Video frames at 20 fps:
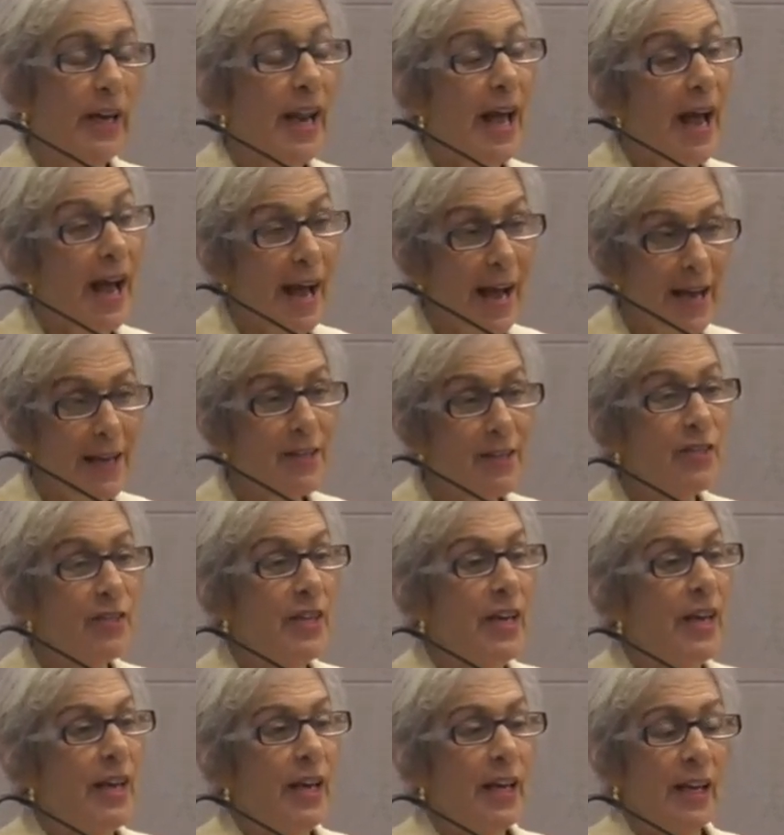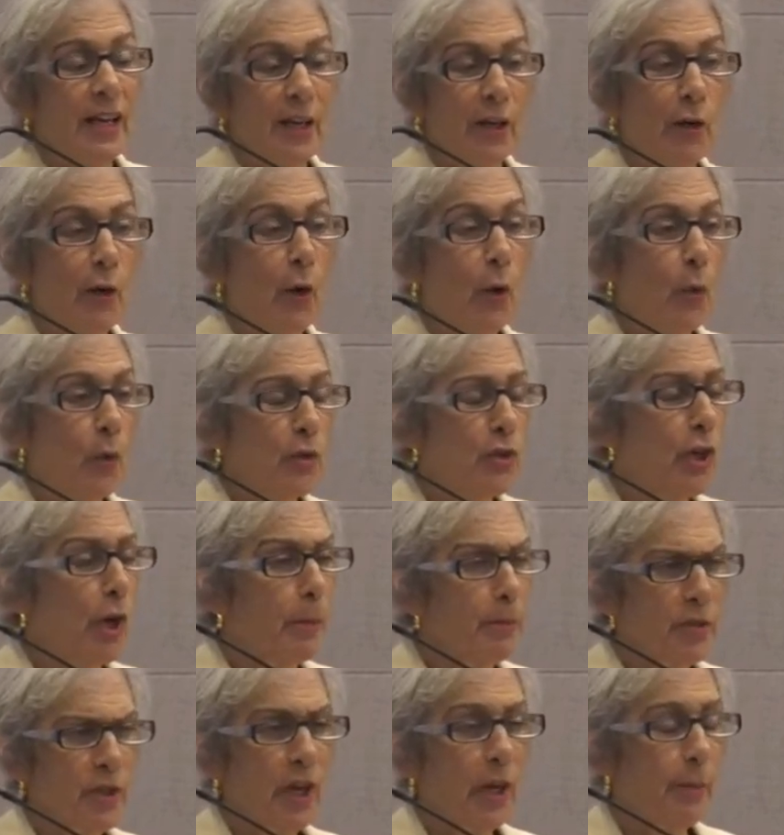It has, you know,
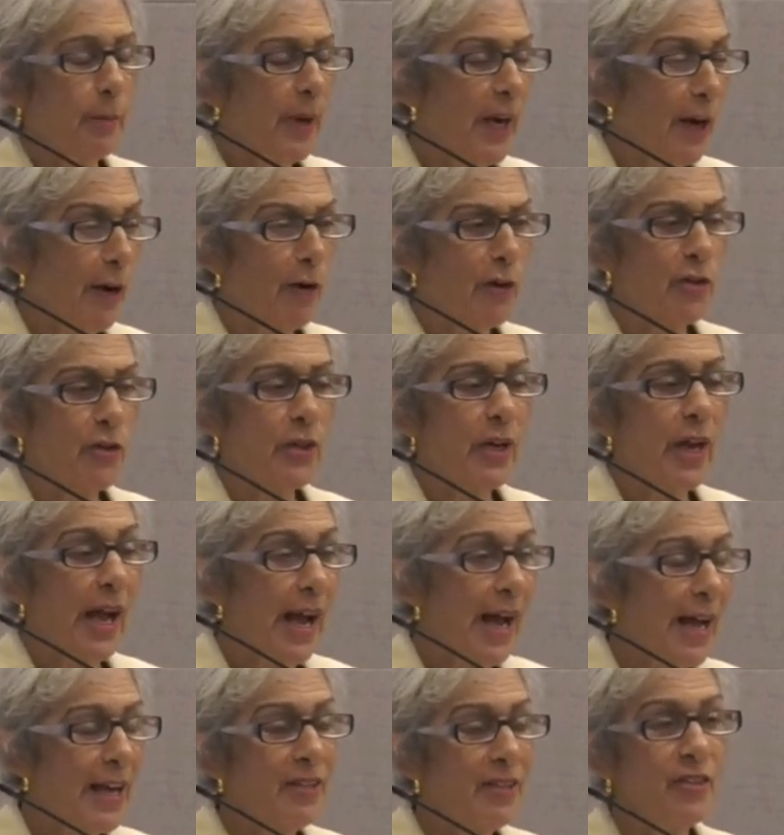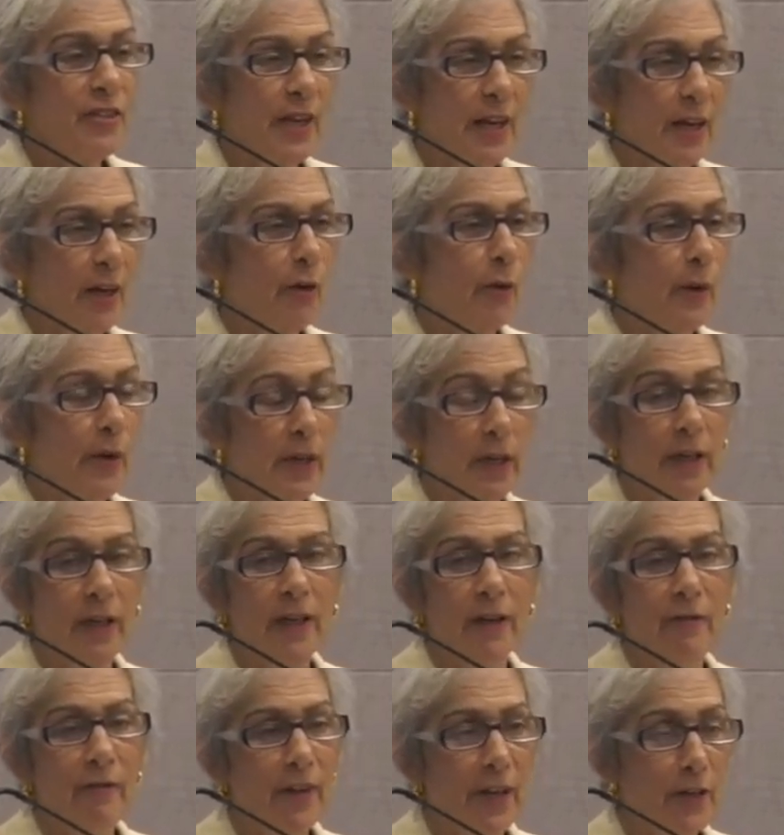dumped on marriage. It has
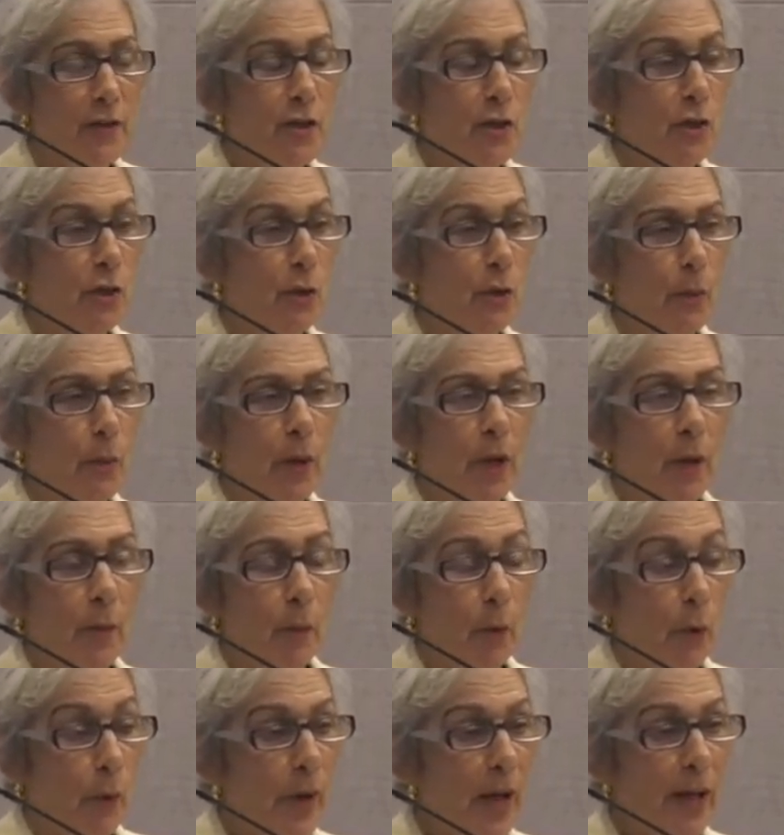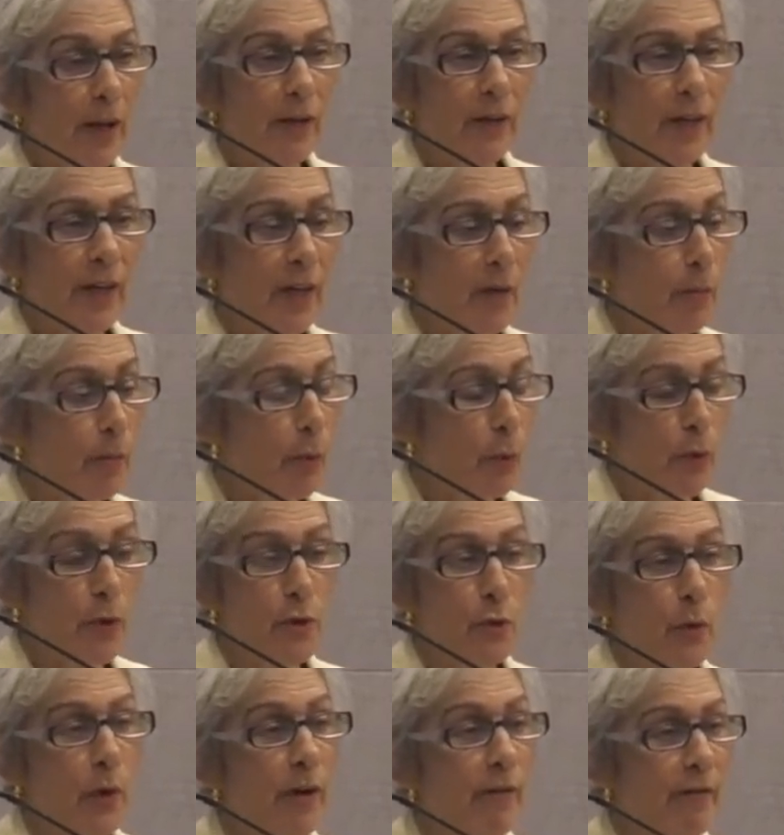denigrated conventional morality and
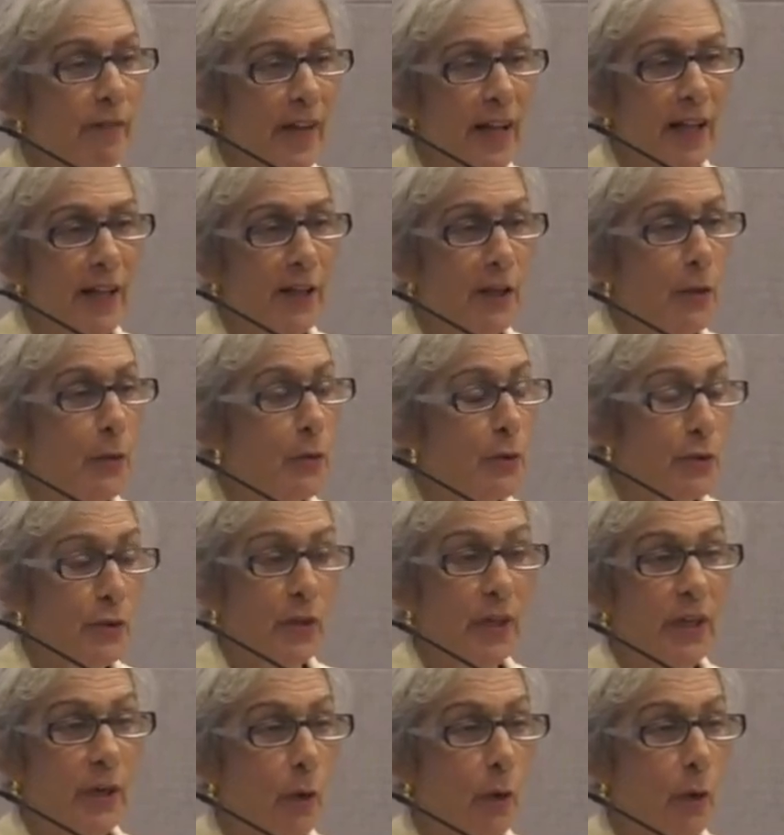bourgeois values.